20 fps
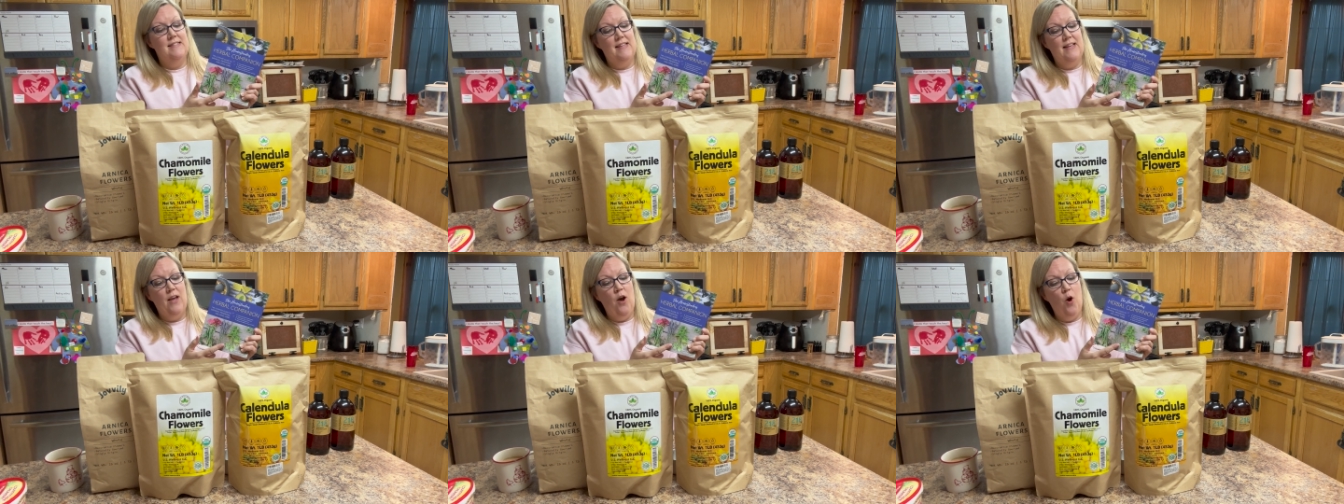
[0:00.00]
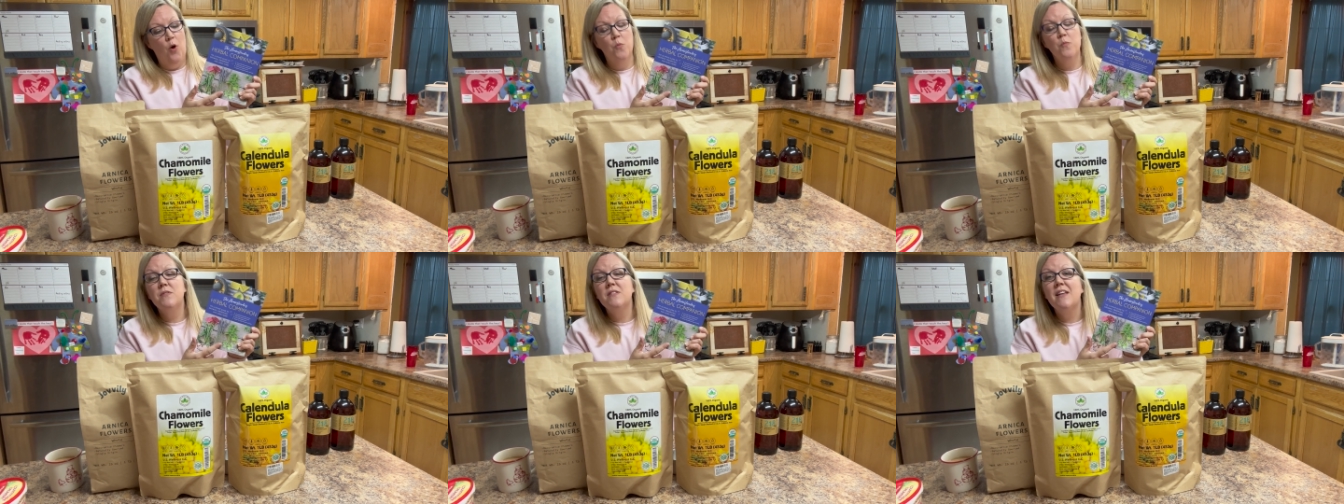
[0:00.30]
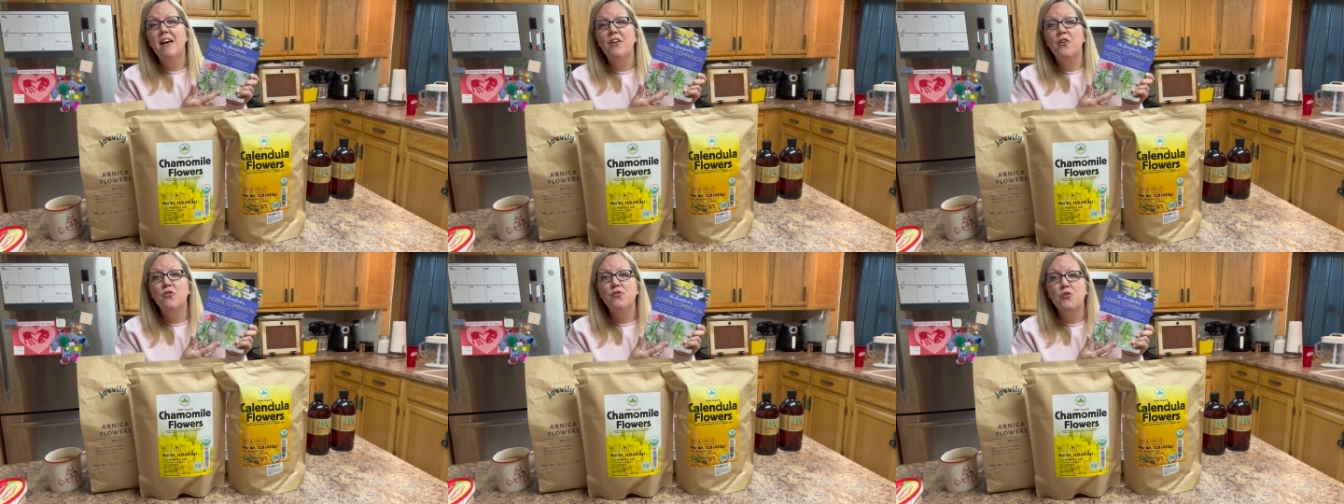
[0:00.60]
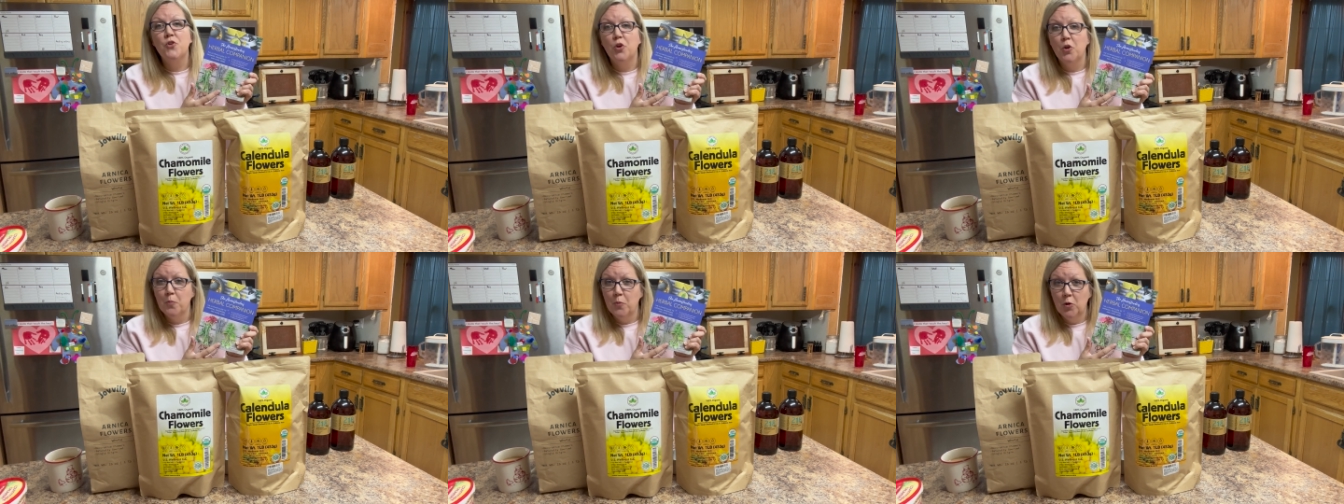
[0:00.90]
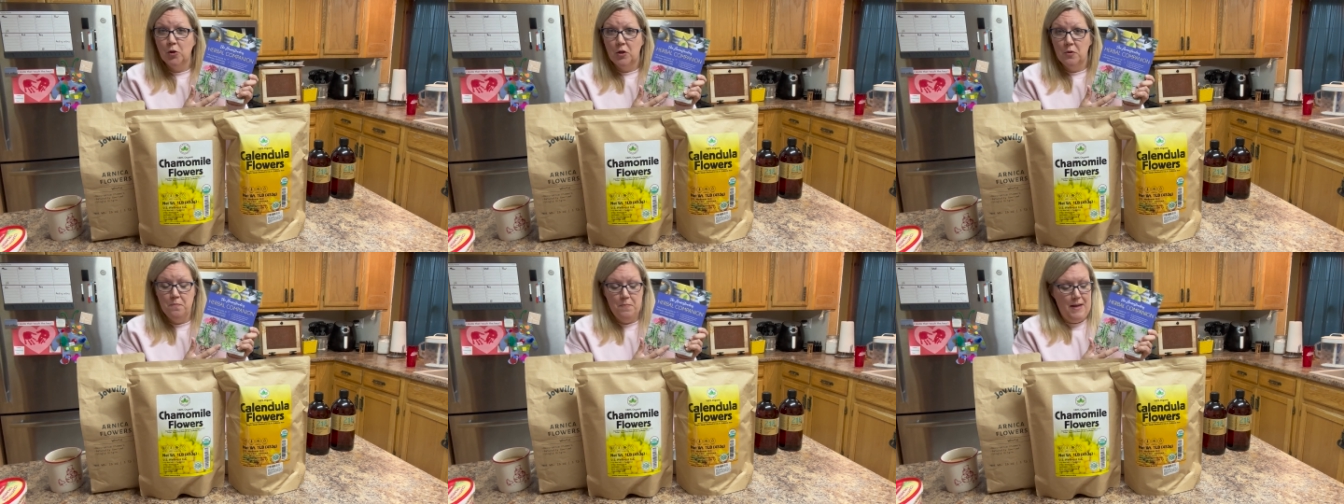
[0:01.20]
the Homesteader's Herbal
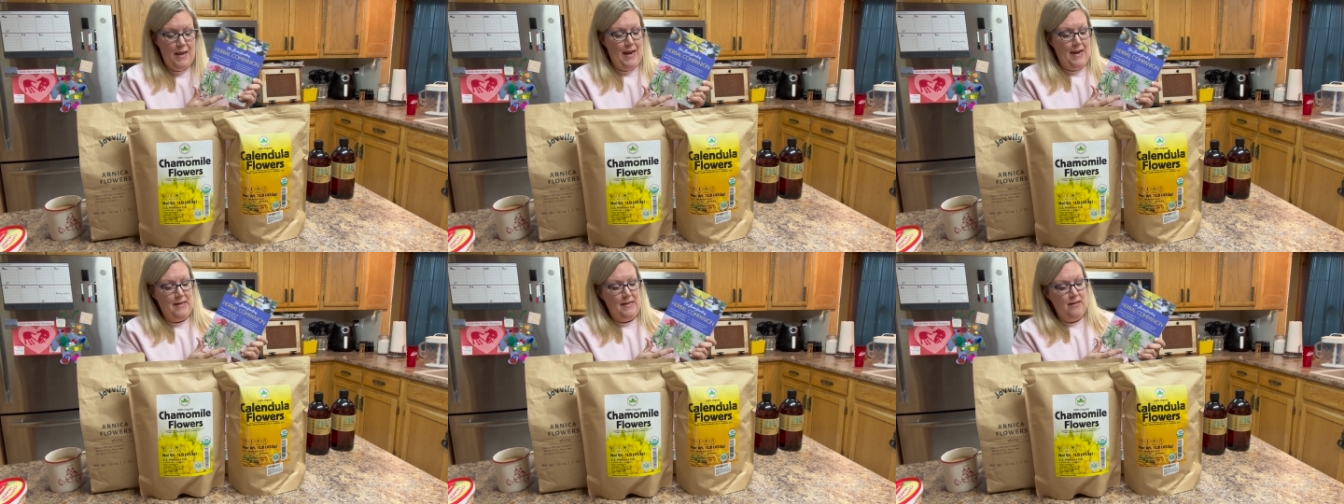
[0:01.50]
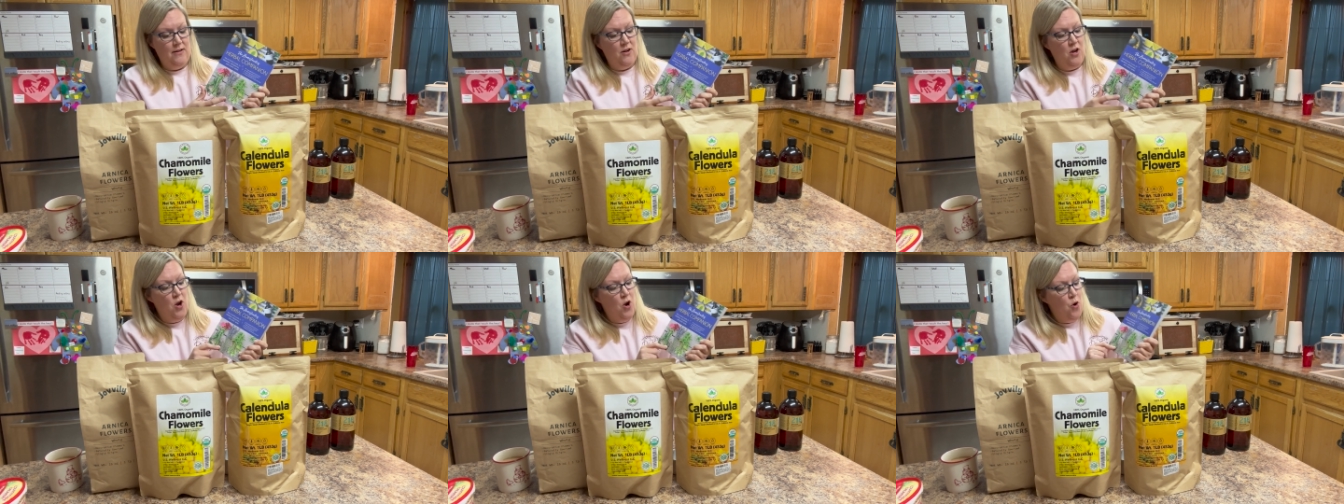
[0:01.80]
Companion,